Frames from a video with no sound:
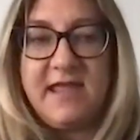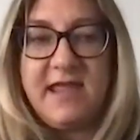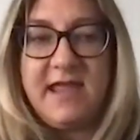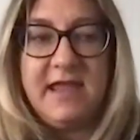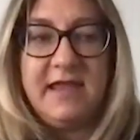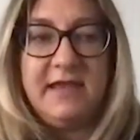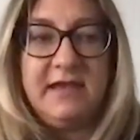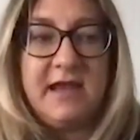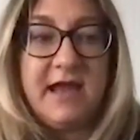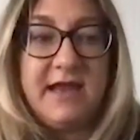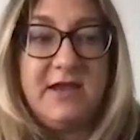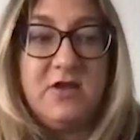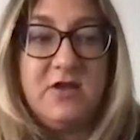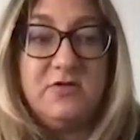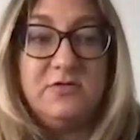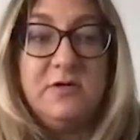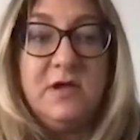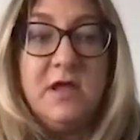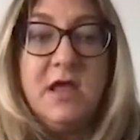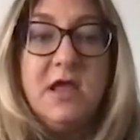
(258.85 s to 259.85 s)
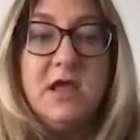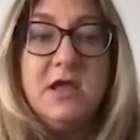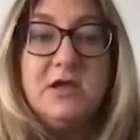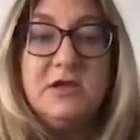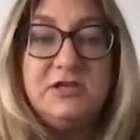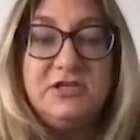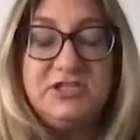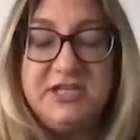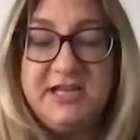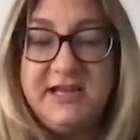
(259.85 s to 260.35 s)
And I know
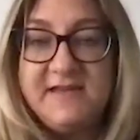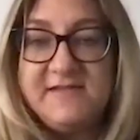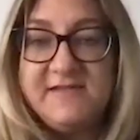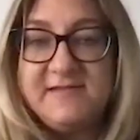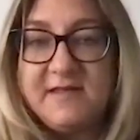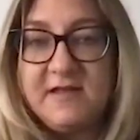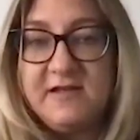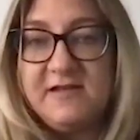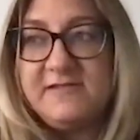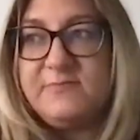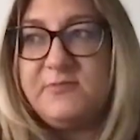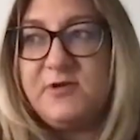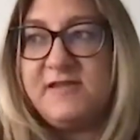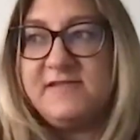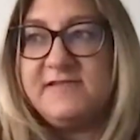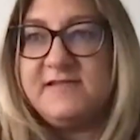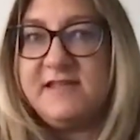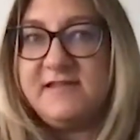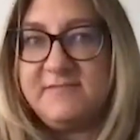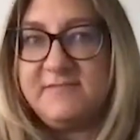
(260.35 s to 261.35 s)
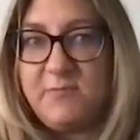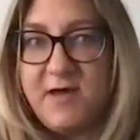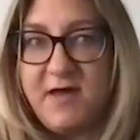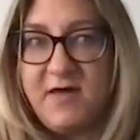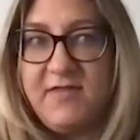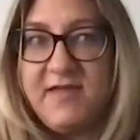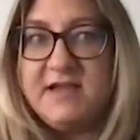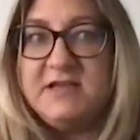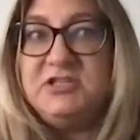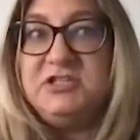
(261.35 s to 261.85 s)
she has expressed as well
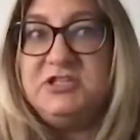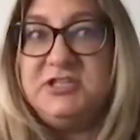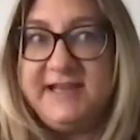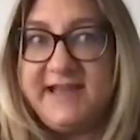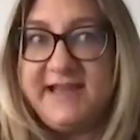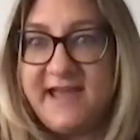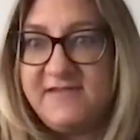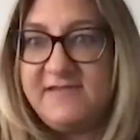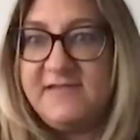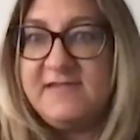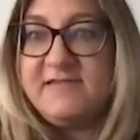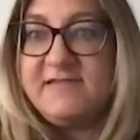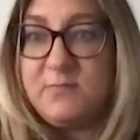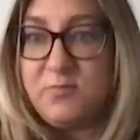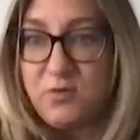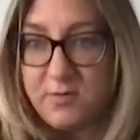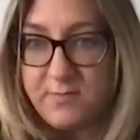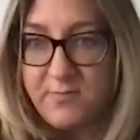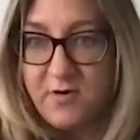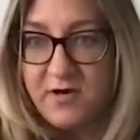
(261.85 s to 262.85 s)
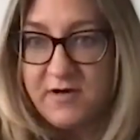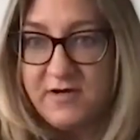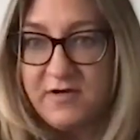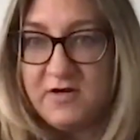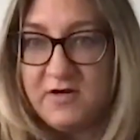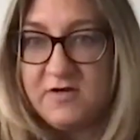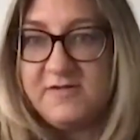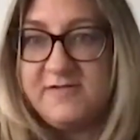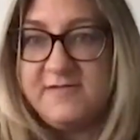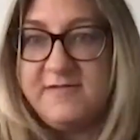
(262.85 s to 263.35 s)
that she has a support
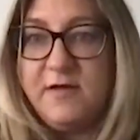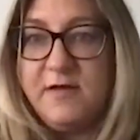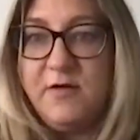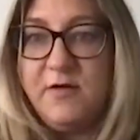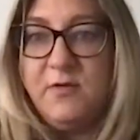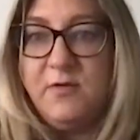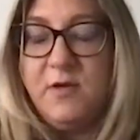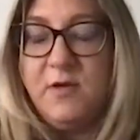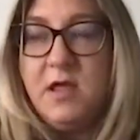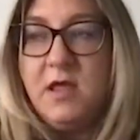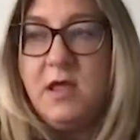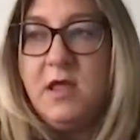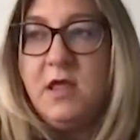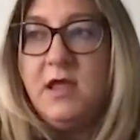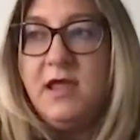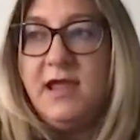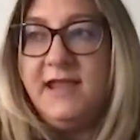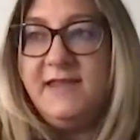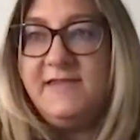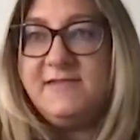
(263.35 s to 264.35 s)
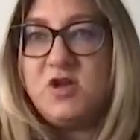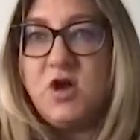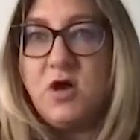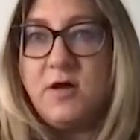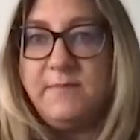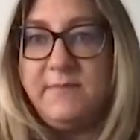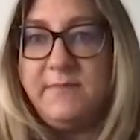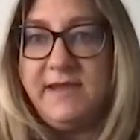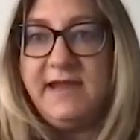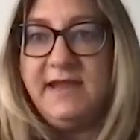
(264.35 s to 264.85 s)
partner. So it's
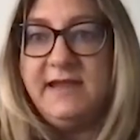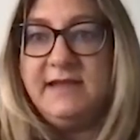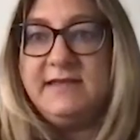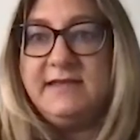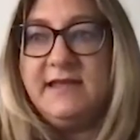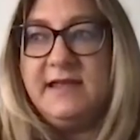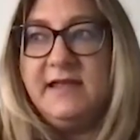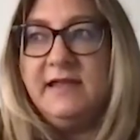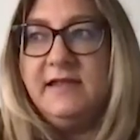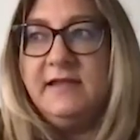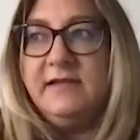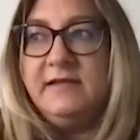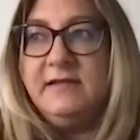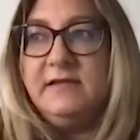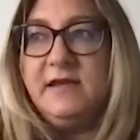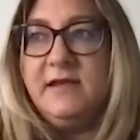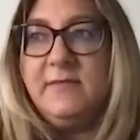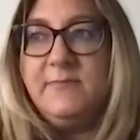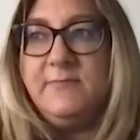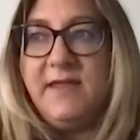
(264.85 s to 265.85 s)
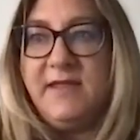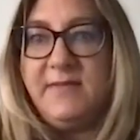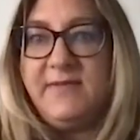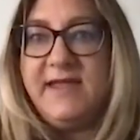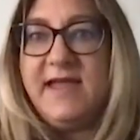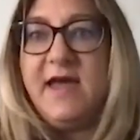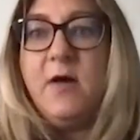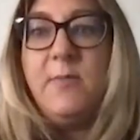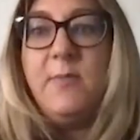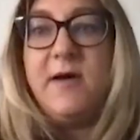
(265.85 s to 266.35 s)
taught me to maybe
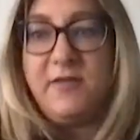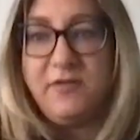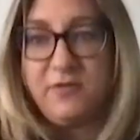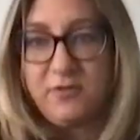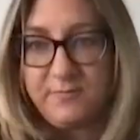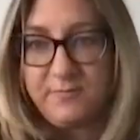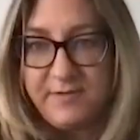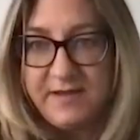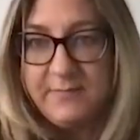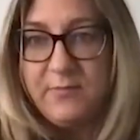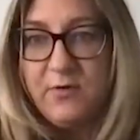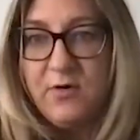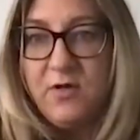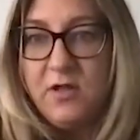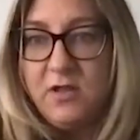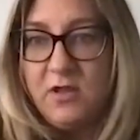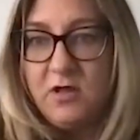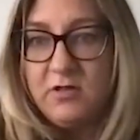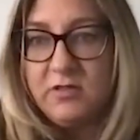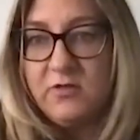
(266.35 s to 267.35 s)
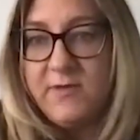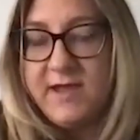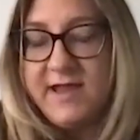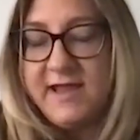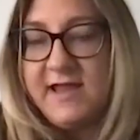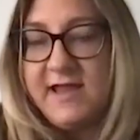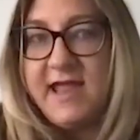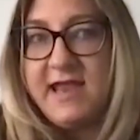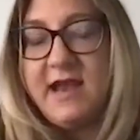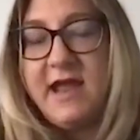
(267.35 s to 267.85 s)
help other people along the way.
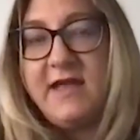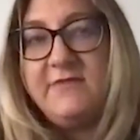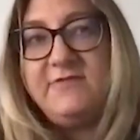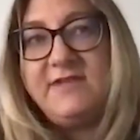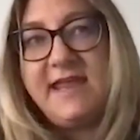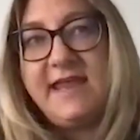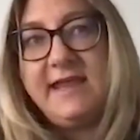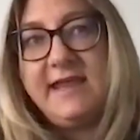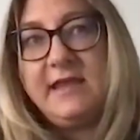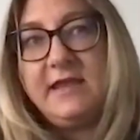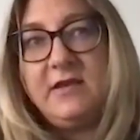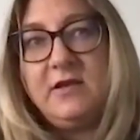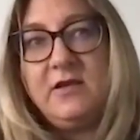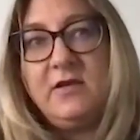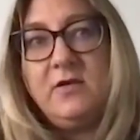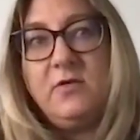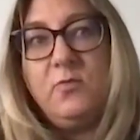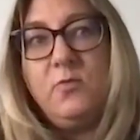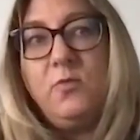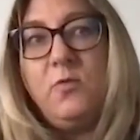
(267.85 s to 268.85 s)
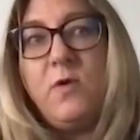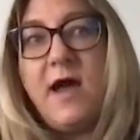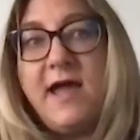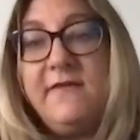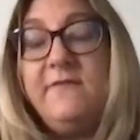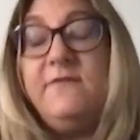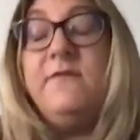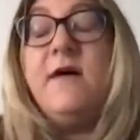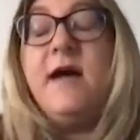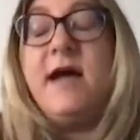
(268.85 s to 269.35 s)
And I
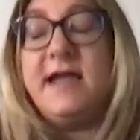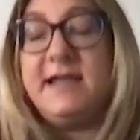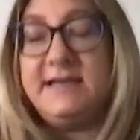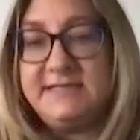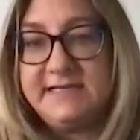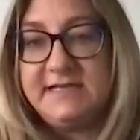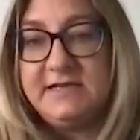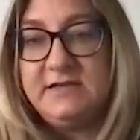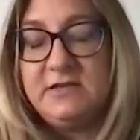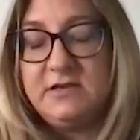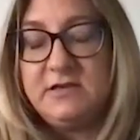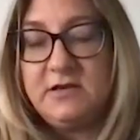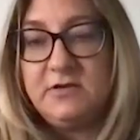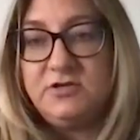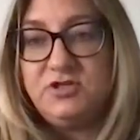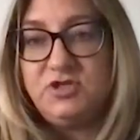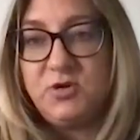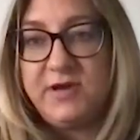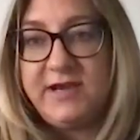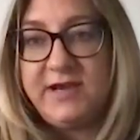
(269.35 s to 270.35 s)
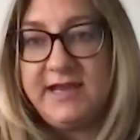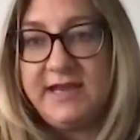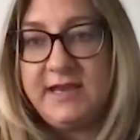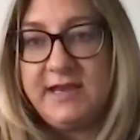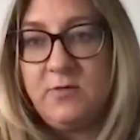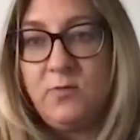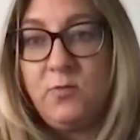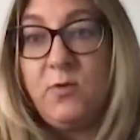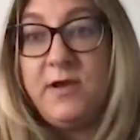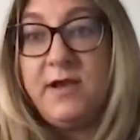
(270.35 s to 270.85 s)
did join
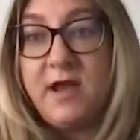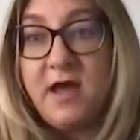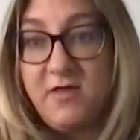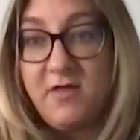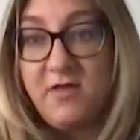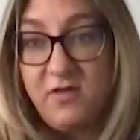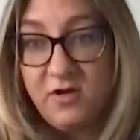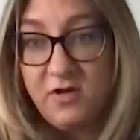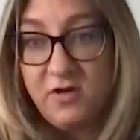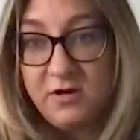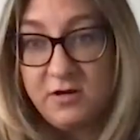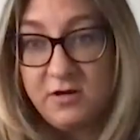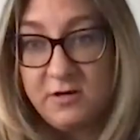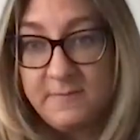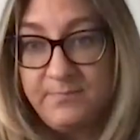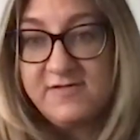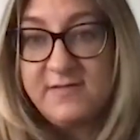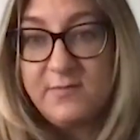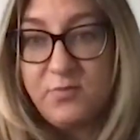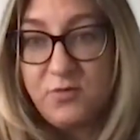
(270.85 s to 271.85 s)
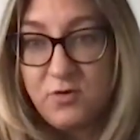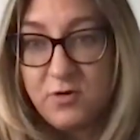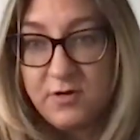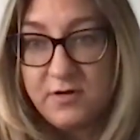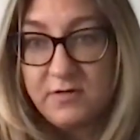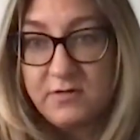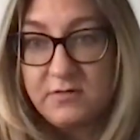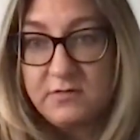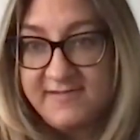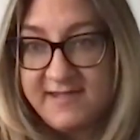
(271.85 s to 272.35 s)
in one other
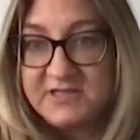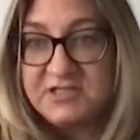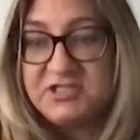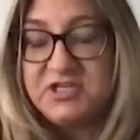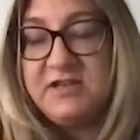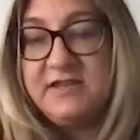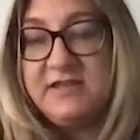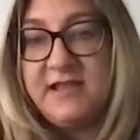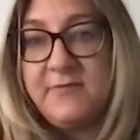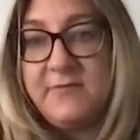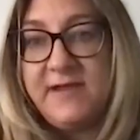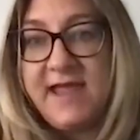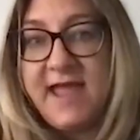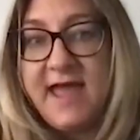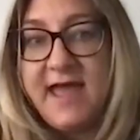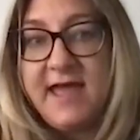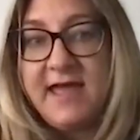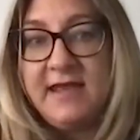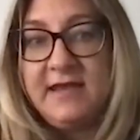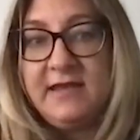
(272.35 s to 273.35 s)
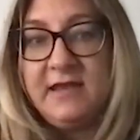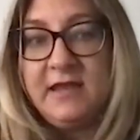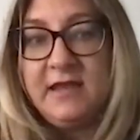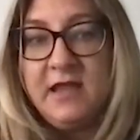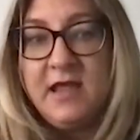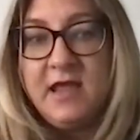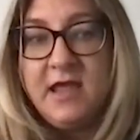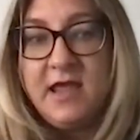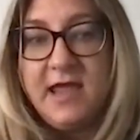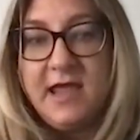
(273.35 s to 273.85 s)
support session that we had,
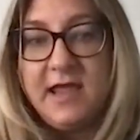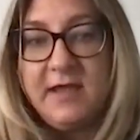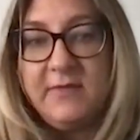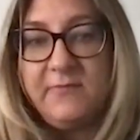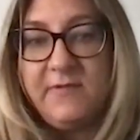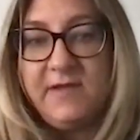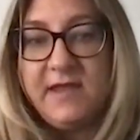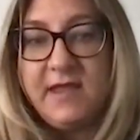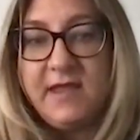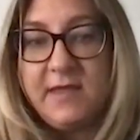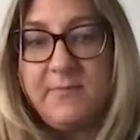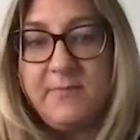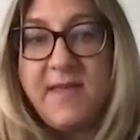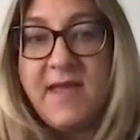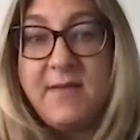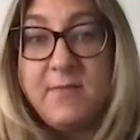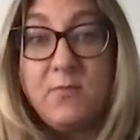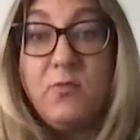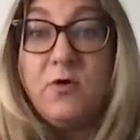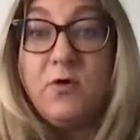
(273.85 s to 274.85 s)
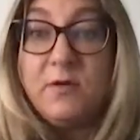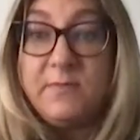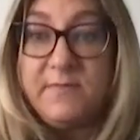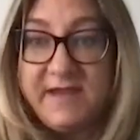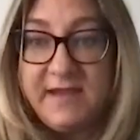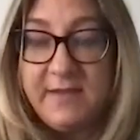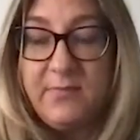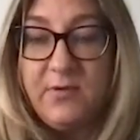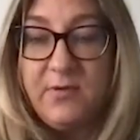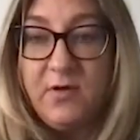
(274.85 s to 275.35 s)
and met more
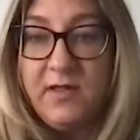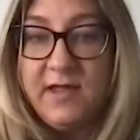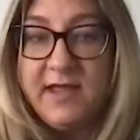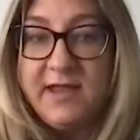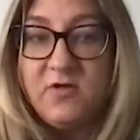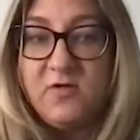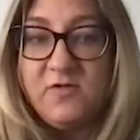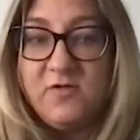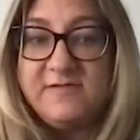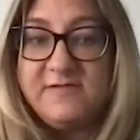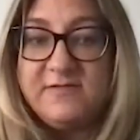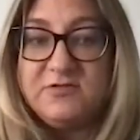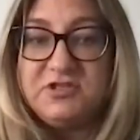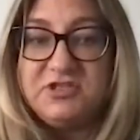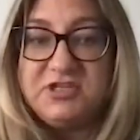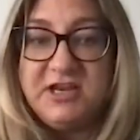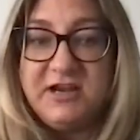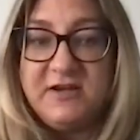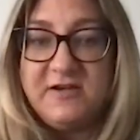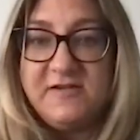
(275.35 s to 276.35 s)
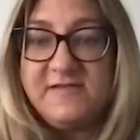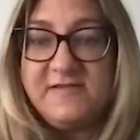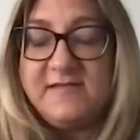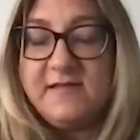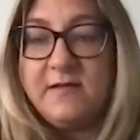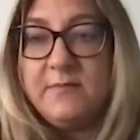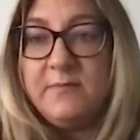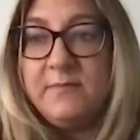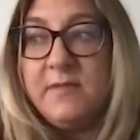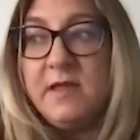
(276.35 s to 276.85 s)
people, and also shared
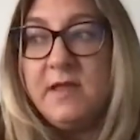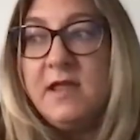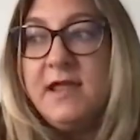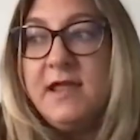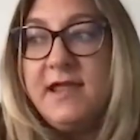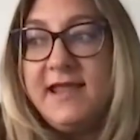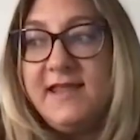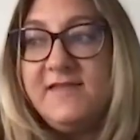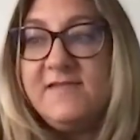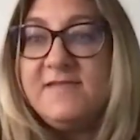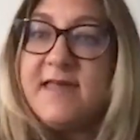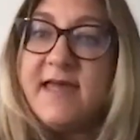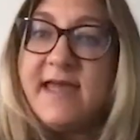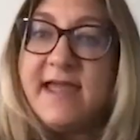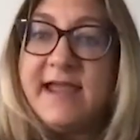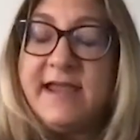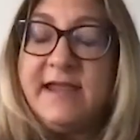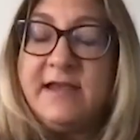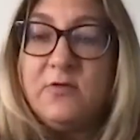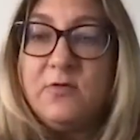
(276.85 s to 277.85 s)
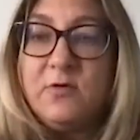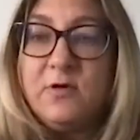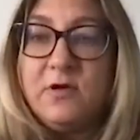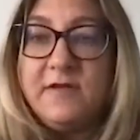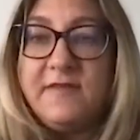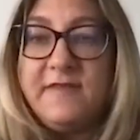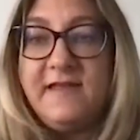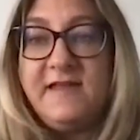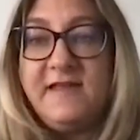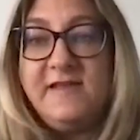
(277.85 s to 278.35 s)
some insight or
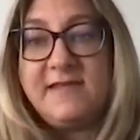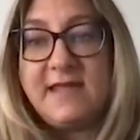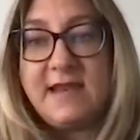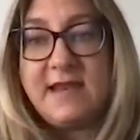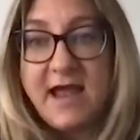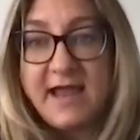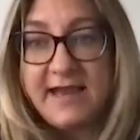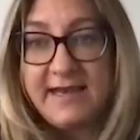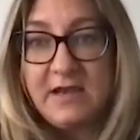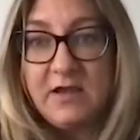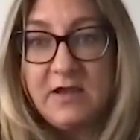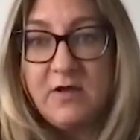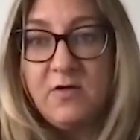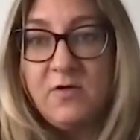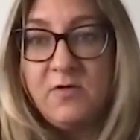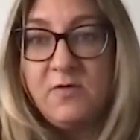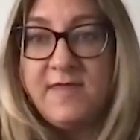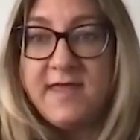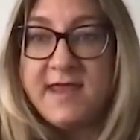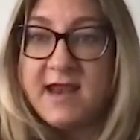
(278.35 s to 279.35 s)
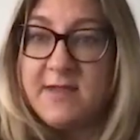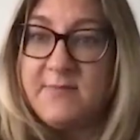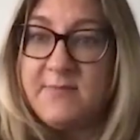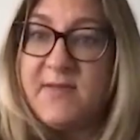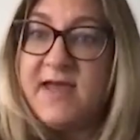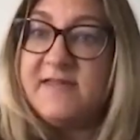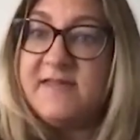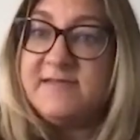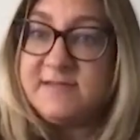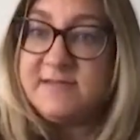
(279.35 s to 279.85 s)
things that I know that I
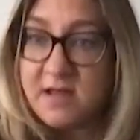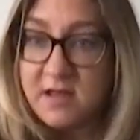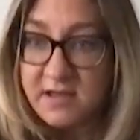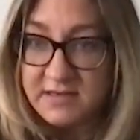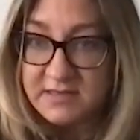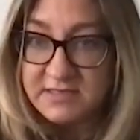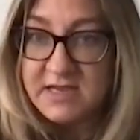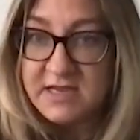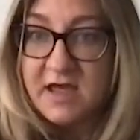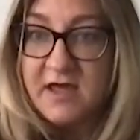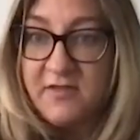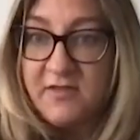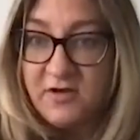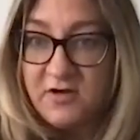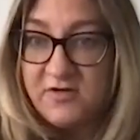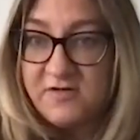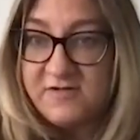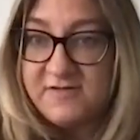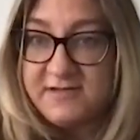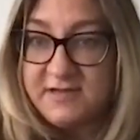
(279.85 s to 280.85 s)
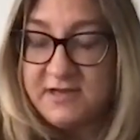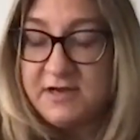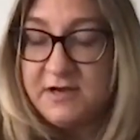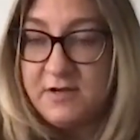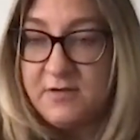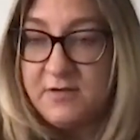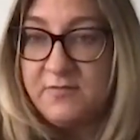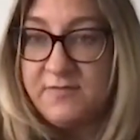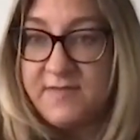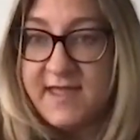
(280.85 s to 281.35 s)
passed on to others, you
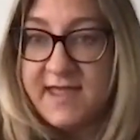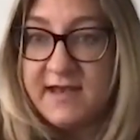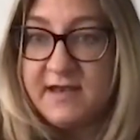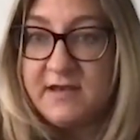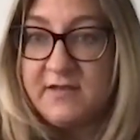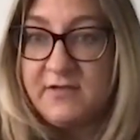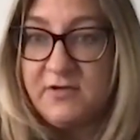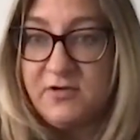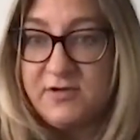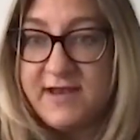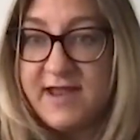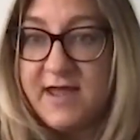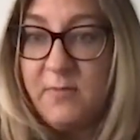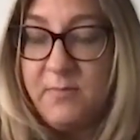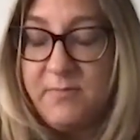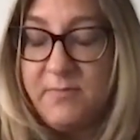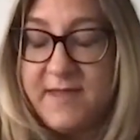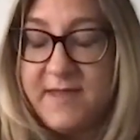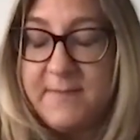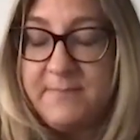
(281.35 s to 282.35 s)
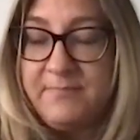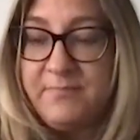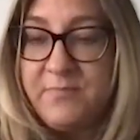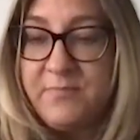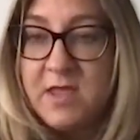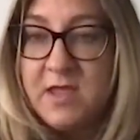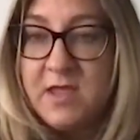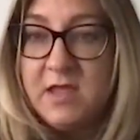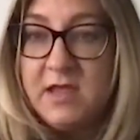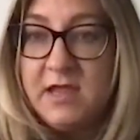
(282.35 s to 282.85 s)
know, that could help them
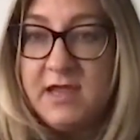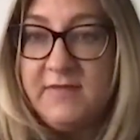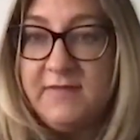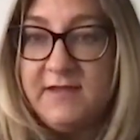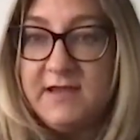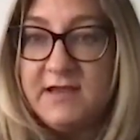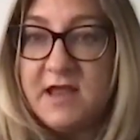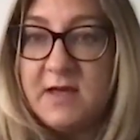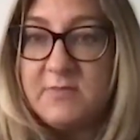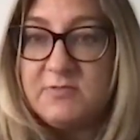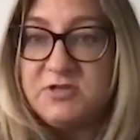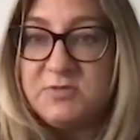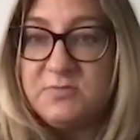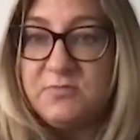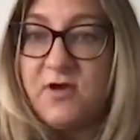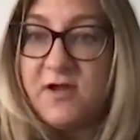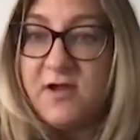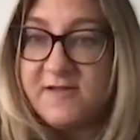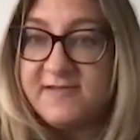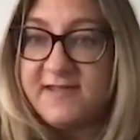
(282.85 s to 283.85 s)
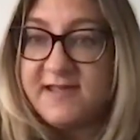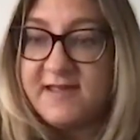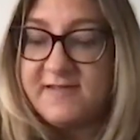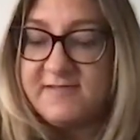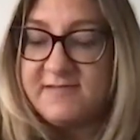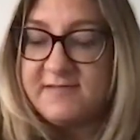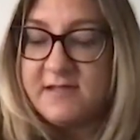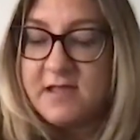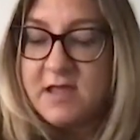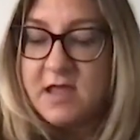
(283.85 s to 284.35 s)
in the adoption
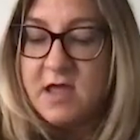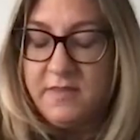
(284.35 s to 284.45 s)
process.